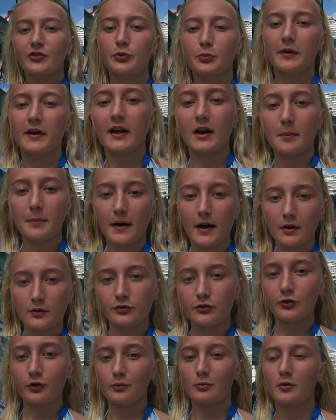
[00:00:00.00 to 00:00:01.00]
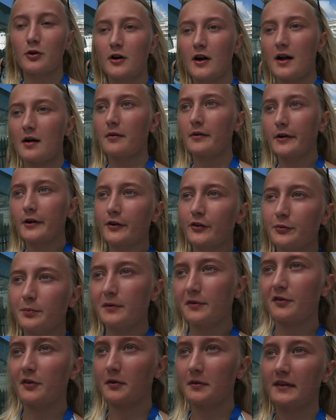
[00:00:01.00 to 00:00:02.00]
We got about 2 more hours
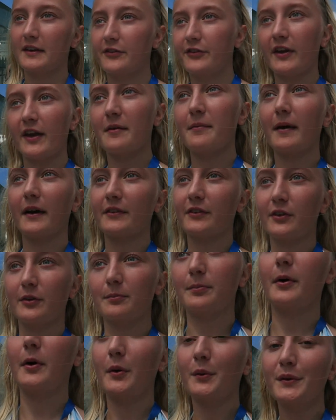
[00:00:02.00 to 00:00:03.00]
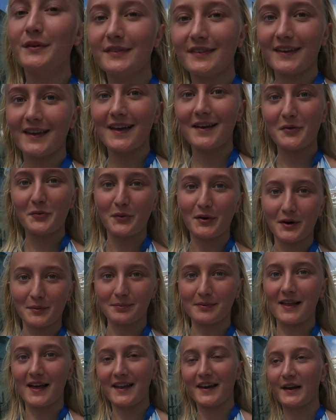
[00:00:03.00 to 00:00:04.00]
before we need to head back to the boat, and we're
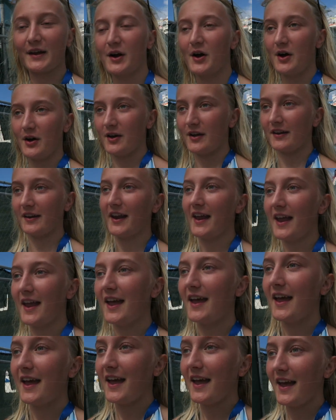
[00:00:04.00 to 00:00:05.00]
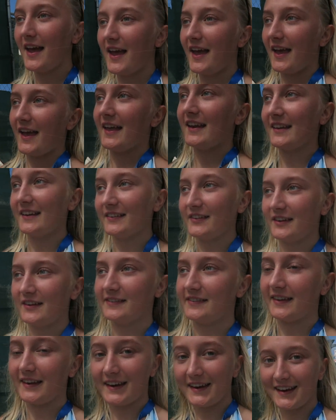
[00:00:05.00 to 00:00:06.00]
planning on heading into
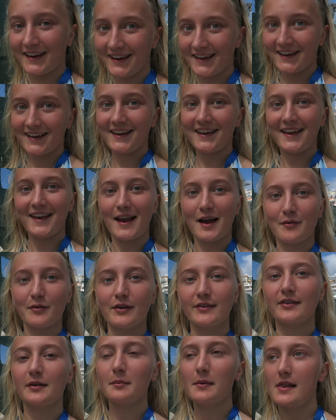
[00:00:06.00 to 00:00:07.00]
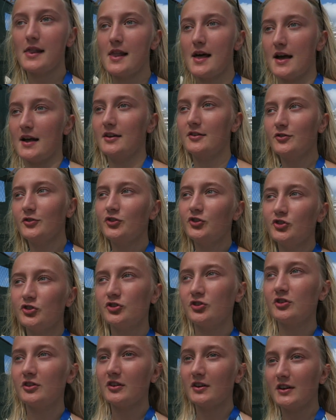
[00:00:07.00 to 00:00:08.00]
the city and having some lunch.
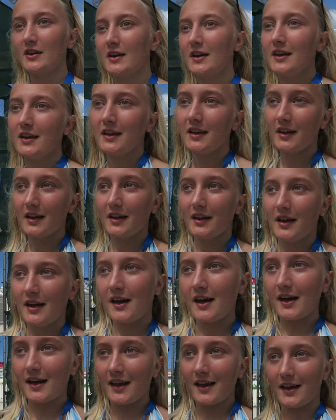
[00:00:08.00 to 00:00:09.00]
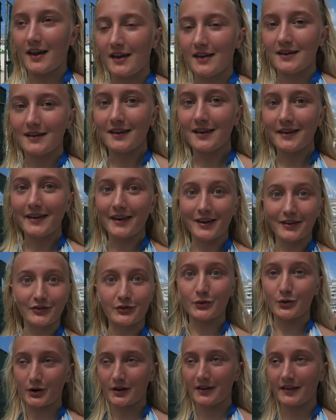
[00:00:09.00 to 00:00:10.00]
And the
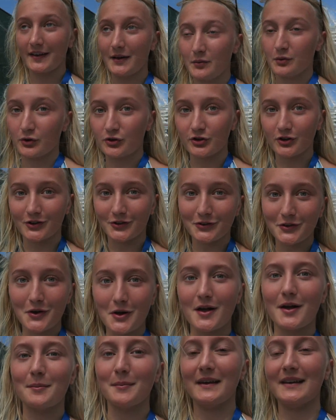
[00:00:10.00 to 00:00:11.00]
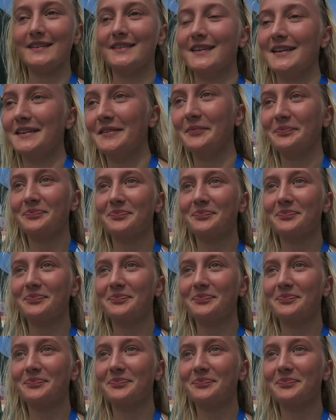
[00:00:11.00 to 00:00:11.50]
snorkeling was just amazing.